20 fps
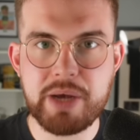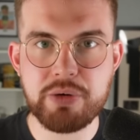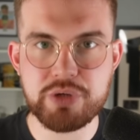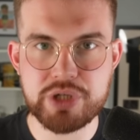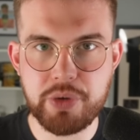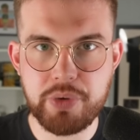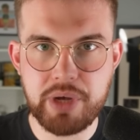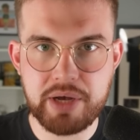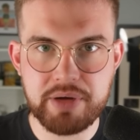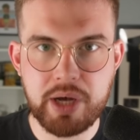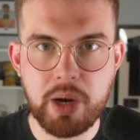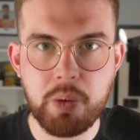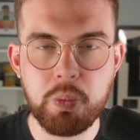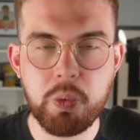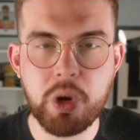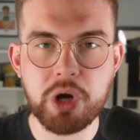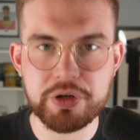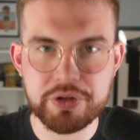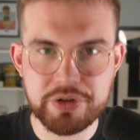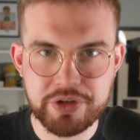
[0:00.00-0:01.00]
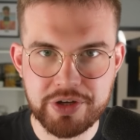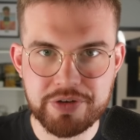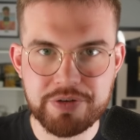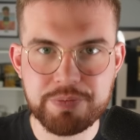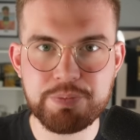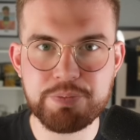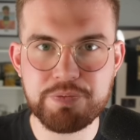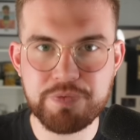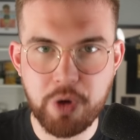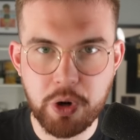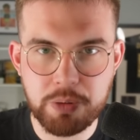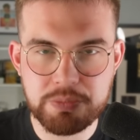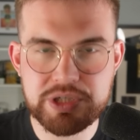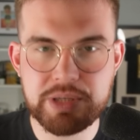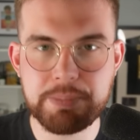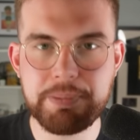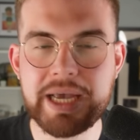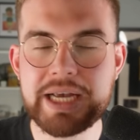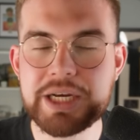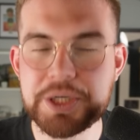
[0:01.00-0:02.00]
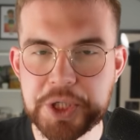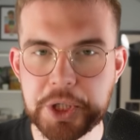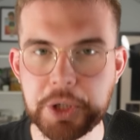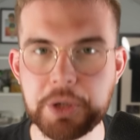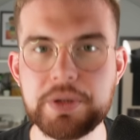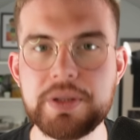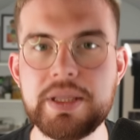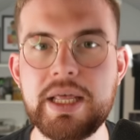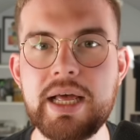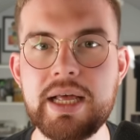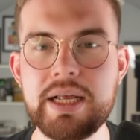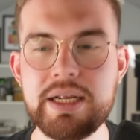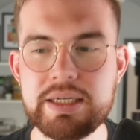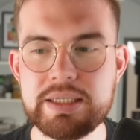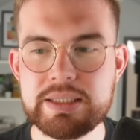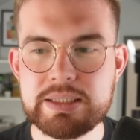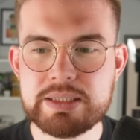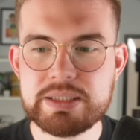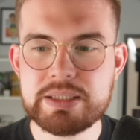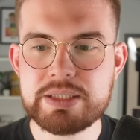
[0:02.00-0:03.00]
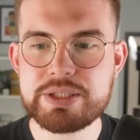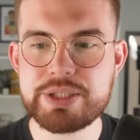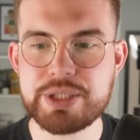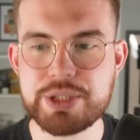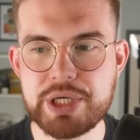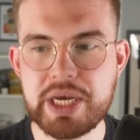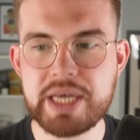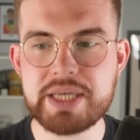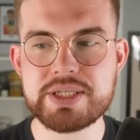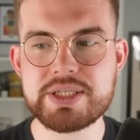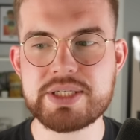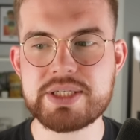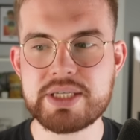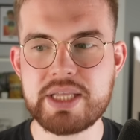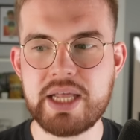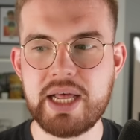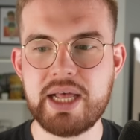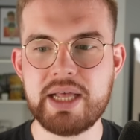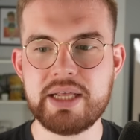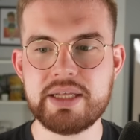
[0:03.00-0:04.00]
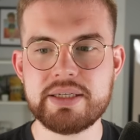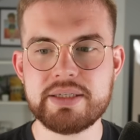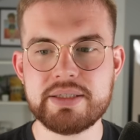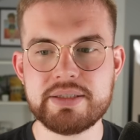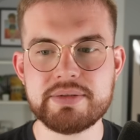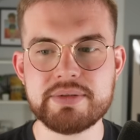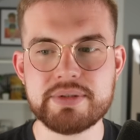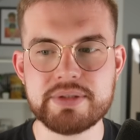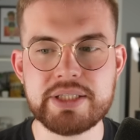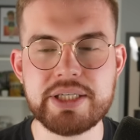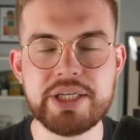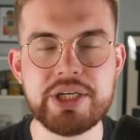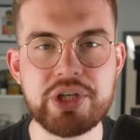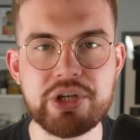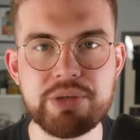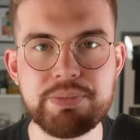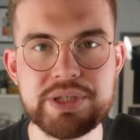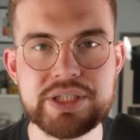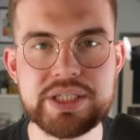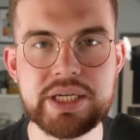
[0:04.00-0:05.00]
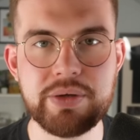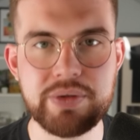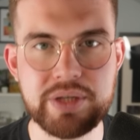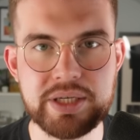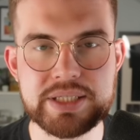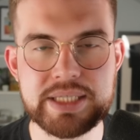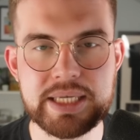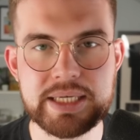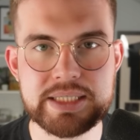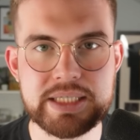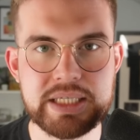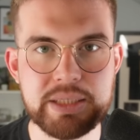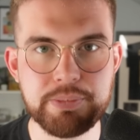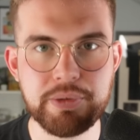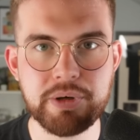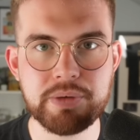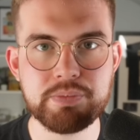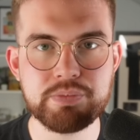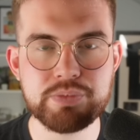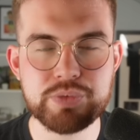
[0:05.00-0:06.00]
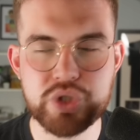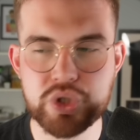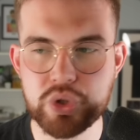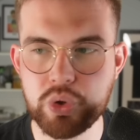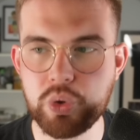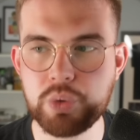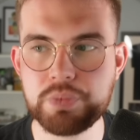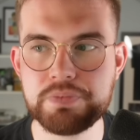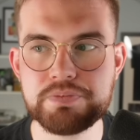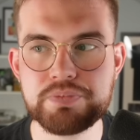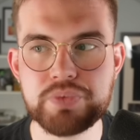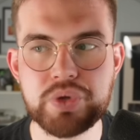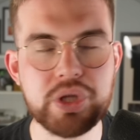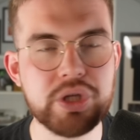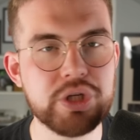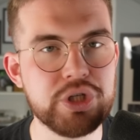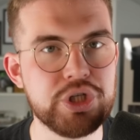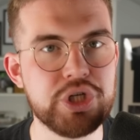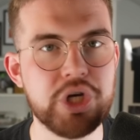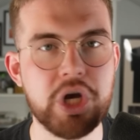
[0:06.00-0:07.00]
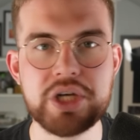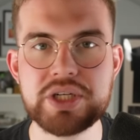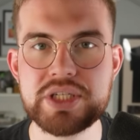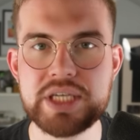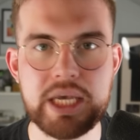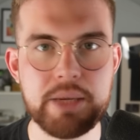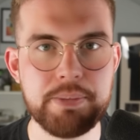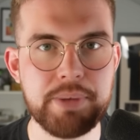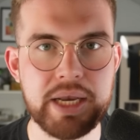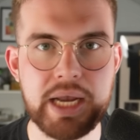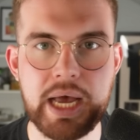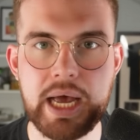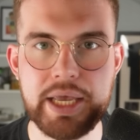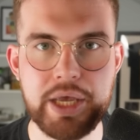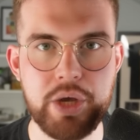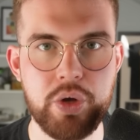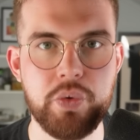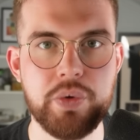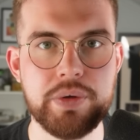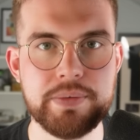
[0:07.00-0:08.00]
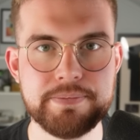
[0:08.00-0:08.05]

out a word or forms a picture that suggests that he could be Celtic's next keeper. So just keep an eye out.